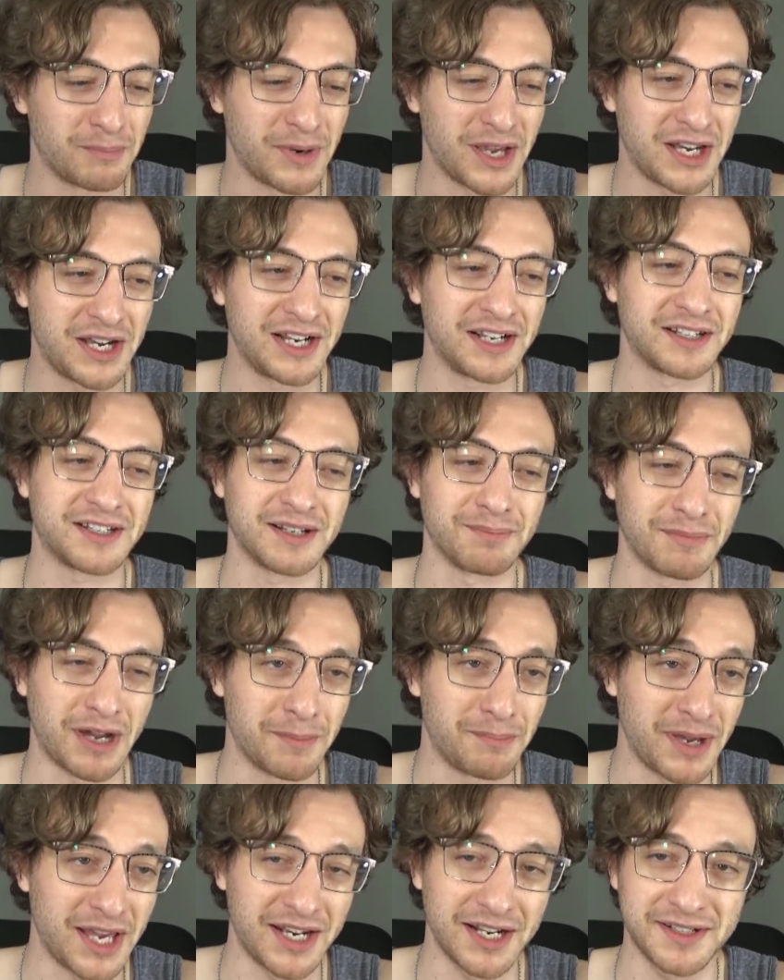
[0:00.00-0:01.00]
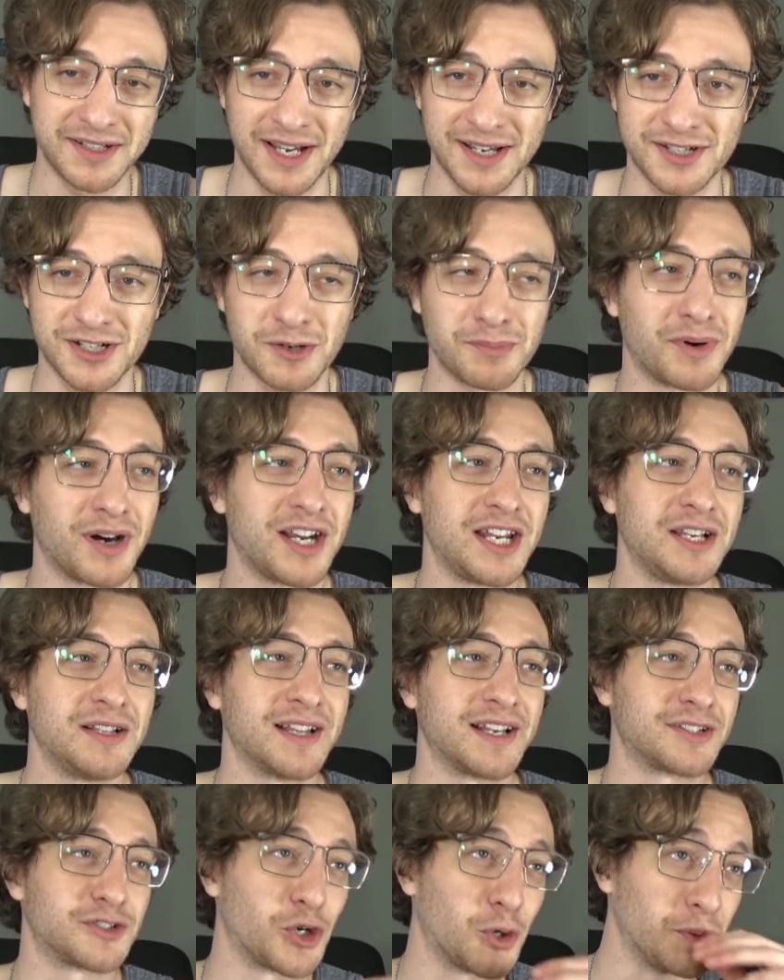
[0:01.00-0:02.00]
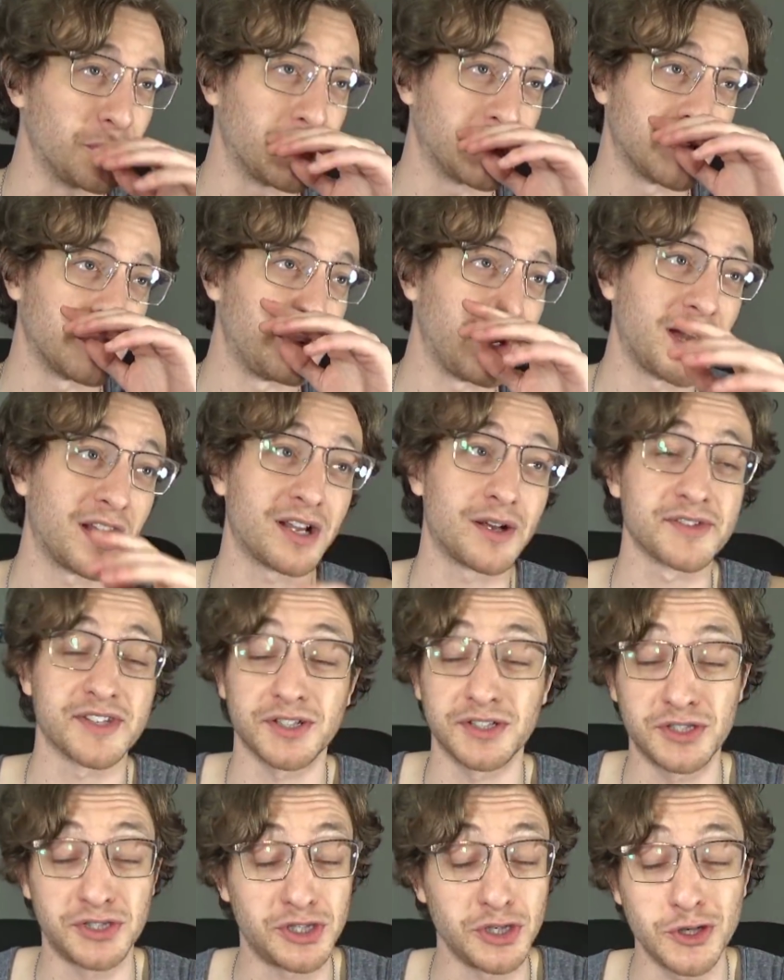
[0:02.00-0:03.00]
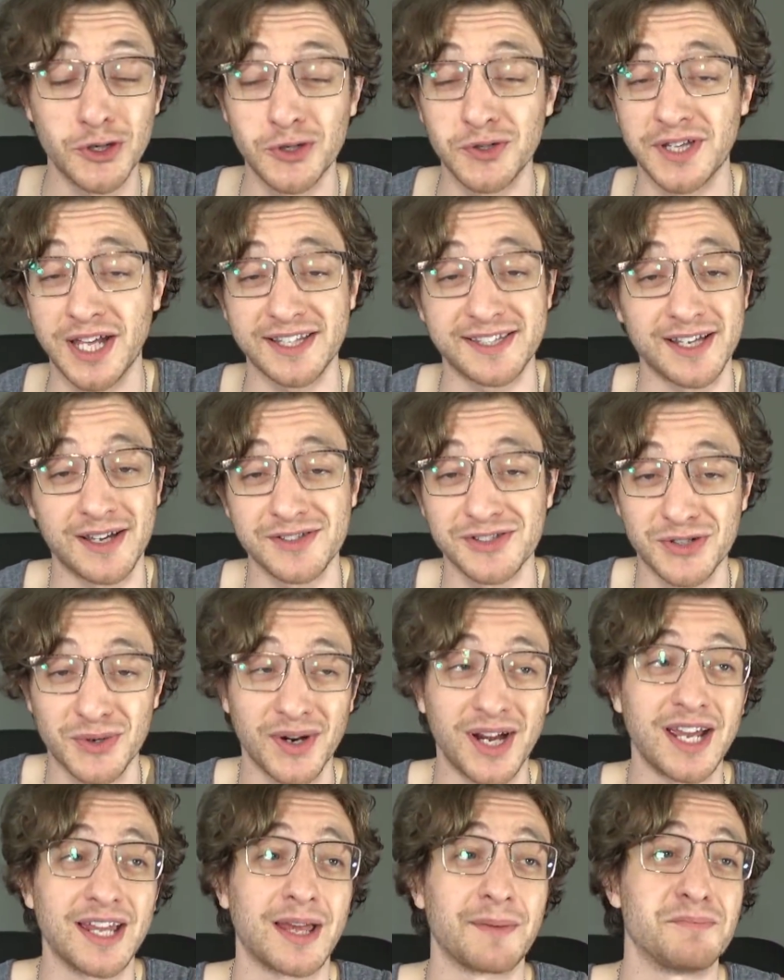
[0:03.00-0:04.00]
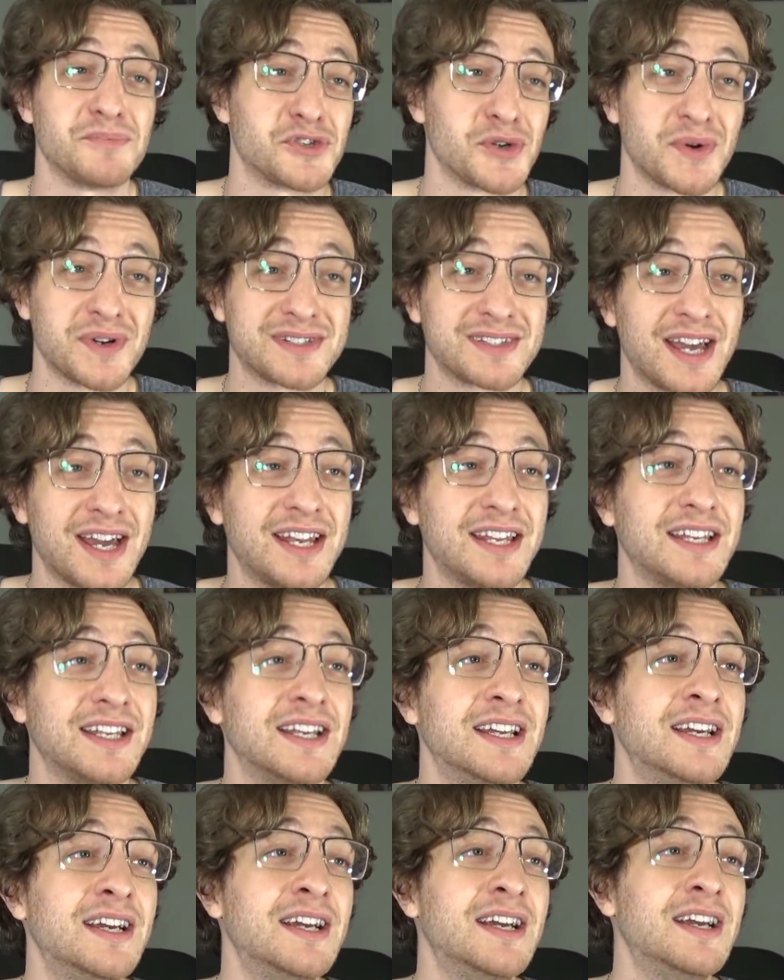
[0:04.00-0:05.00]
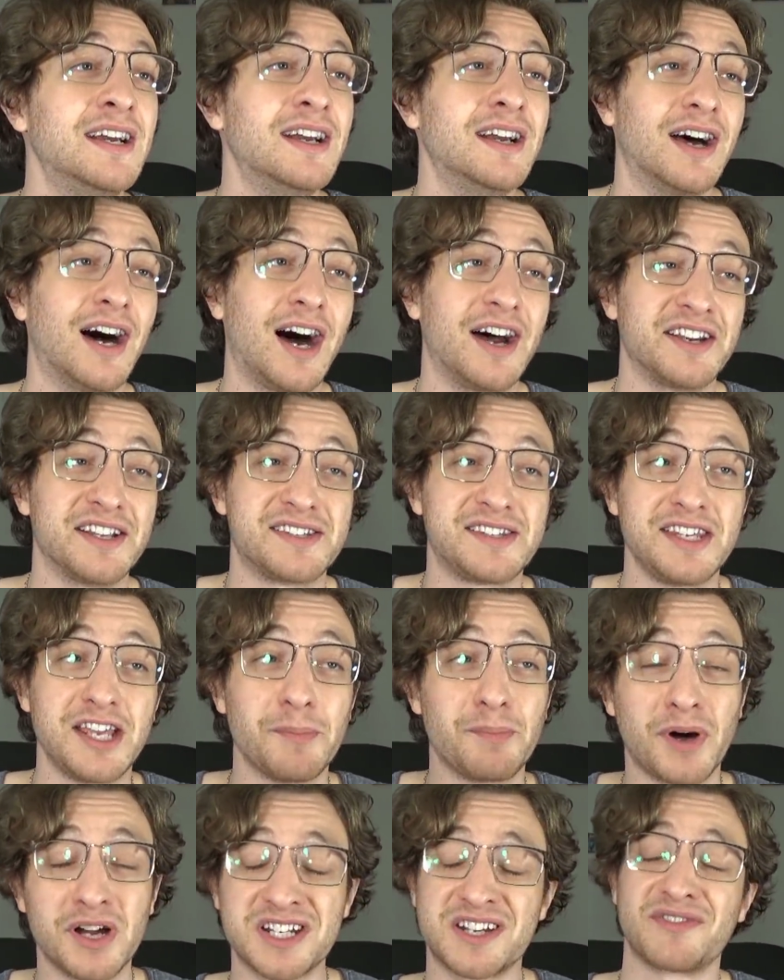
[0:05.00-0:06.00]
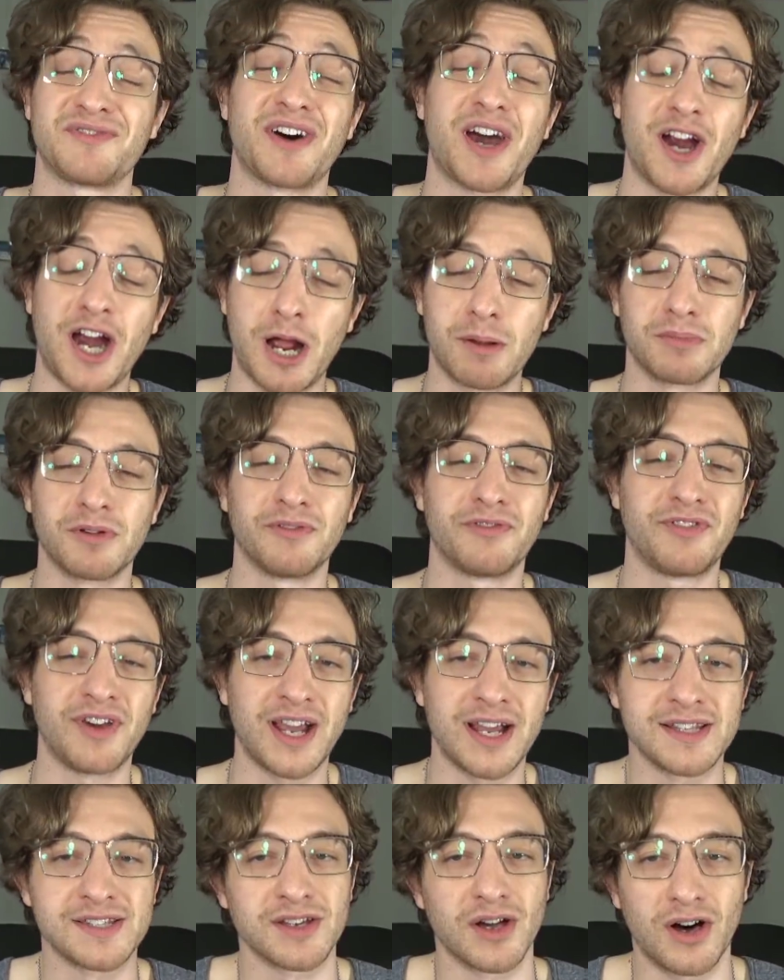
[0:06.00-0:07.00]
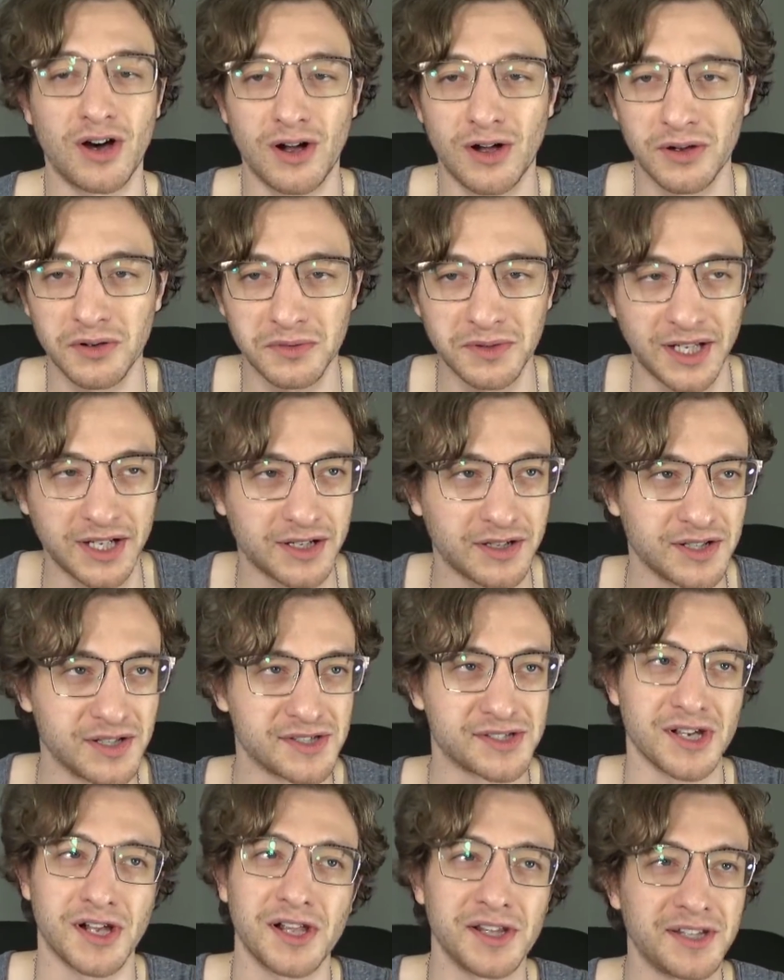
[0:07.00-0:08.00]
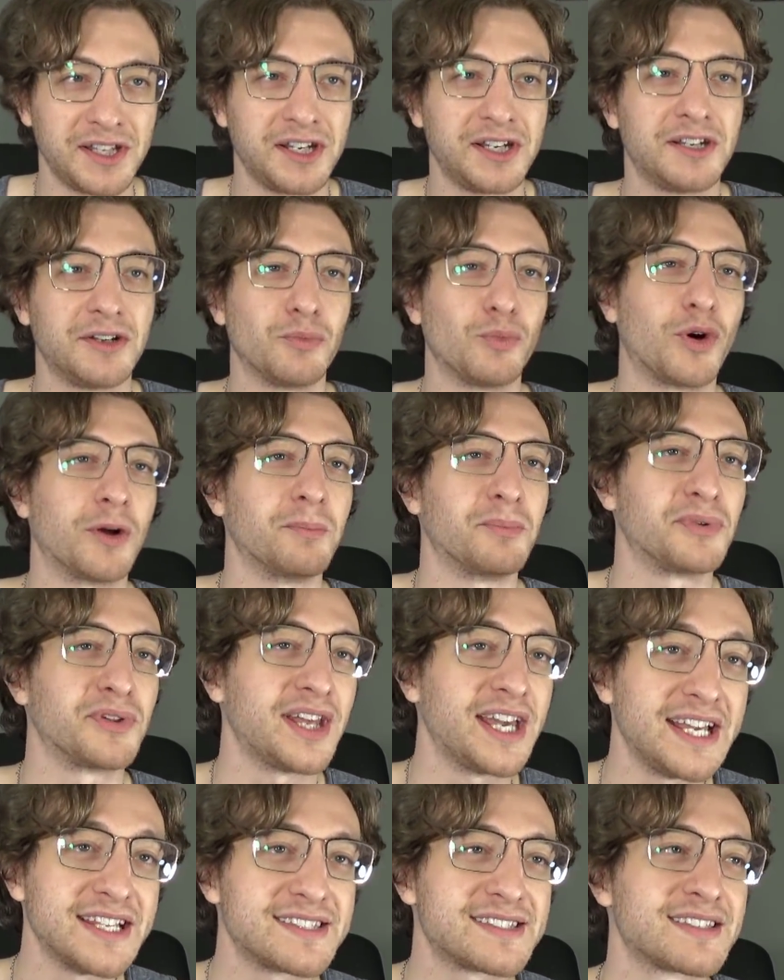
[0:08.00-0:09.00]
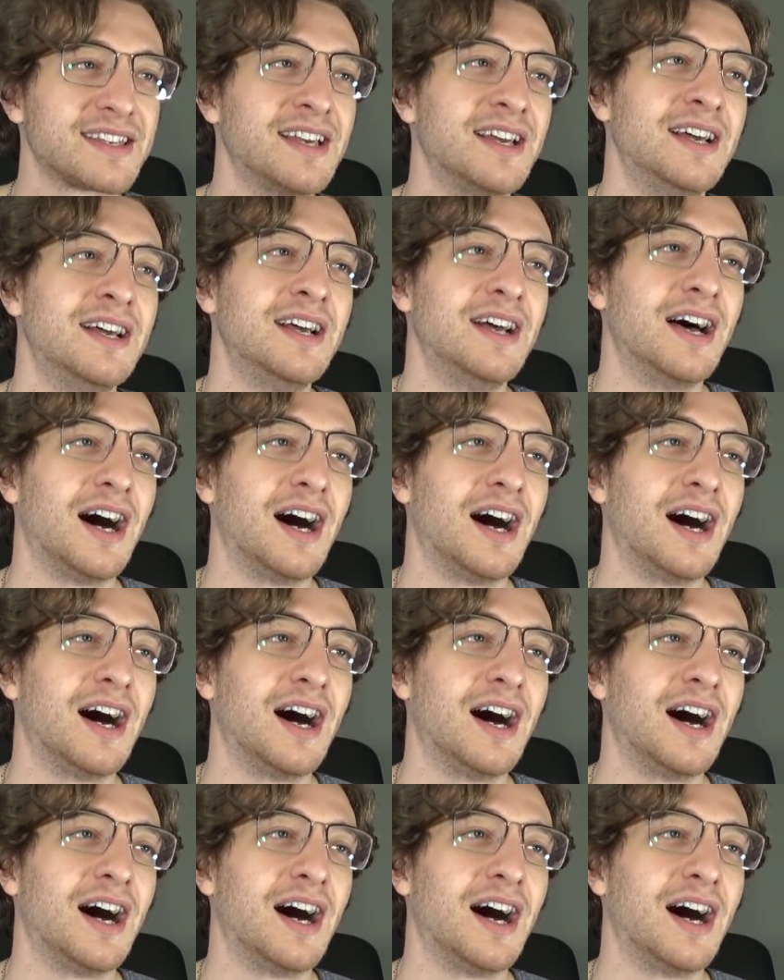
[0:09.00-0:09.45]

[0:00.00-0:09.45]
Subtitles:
beta tester buddy, like, told me about the panel. I was like, dude, that sounds great. I'm so excited to see a bunch of Fire Emblem fans all like consolidated in one place.